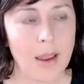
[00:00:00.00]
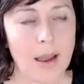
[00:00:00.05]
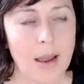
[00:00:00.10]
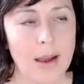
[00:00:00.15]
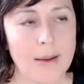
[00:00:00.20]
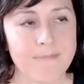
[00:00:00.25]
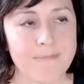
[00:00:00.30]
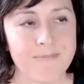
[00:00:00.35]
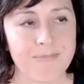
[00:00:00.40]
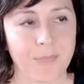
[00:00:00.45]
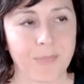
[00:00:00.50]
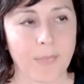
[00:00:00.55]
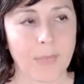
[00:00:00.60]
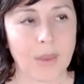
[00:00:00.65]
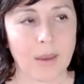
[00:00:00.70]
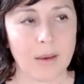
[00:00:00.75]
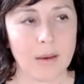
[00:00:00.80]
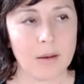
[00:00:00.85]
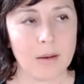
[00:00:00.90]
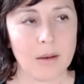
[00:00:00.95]
Um,
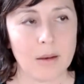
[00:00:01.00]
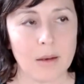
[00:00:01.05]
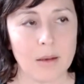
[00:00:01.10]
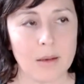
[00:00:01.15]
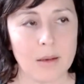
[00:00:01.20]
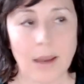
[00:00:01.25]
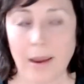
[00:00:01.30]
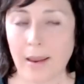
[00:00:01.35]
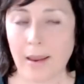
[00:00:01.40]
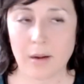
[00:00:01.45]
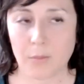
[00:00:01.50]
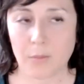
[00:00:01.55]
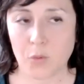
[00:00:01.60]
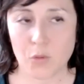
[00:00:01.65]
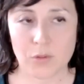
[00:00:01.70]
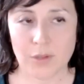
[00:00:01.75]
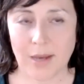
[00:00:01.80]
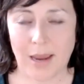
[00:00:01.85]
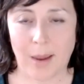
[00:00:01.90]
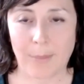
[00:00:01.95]
yeah, and I'm
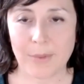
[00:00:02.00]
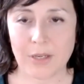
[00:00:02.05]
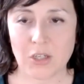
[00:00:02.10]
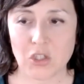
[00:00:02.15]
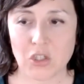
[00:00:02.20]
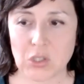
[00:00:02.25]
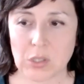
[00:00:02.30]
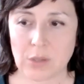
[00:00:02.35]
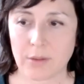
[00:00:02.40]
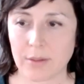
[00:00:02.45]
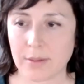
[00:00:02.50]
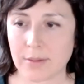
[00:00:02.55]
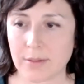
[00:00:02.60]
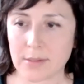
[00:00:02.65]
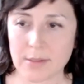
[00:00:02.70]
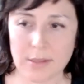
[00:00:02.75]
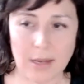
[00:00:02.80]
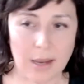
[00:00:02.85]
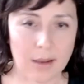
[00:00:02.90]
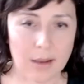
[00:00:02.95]
also happy to share it
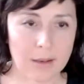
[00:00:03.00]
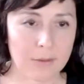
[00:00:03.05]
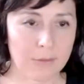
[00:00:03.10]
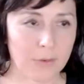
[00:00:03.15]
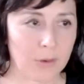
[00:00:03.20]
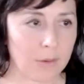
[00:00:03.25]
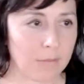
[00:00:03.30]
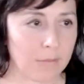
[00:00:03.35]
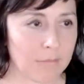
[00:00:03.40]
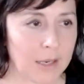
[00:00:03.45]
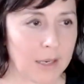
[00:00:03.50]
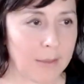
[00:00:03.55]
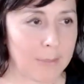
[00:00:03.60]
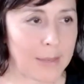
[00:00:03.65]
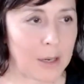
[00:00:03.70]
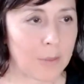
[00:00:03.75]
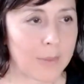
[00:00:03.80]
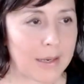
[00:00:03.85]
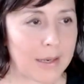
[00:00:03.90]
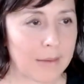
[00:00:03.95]
uh, if you
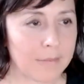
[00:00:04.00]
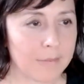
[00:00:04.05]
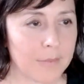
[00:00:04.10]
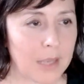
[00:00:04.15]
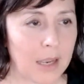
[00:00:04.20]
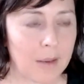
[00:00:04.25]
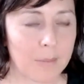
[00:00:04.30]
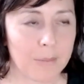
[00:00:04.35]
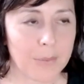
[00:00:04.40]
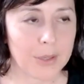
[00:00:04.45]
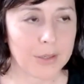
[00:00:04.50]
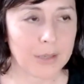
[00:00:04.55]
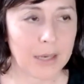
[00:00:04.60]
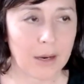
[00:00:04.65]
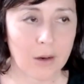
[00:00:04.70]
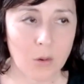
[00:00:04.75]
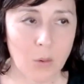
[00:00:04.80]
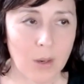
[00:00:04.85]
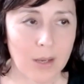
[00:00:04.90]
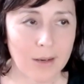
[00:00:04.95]
email me. Um, but
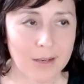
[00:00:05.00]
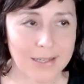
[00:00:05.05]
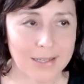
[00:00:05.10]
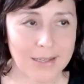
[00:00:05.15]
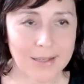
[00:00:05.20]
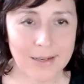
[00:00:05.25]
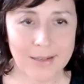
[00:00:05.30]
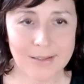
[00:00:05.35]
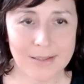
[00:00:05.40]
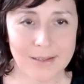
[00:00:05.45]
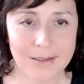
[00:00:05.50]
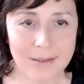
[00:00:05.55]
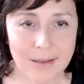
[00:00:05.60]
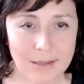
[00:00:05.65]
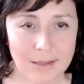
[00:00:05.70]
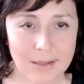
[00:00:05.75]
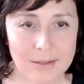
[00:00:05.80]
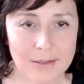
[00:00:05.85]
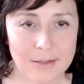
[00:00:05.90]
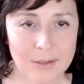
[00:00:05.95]
yeah, I quite like it as a
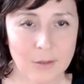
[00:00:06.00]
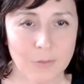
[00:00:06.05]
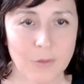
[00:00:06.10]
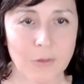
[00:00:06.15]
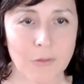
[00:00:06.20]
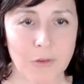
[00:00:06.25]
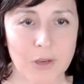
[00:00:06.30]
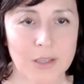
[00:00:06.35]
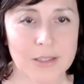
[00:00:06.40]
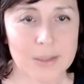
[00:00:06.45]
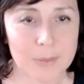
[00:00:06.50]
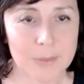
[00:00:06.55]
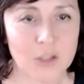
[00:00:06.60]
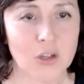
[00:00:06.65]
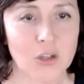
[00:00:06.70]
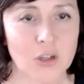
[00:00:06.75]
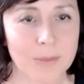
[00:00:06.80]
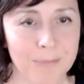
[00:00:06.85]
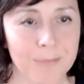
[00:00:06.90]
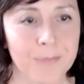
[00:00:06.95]
as a self efficacy
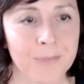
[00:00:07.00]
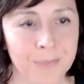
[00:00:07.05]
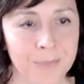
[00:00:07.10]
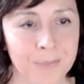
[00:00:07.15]
measure.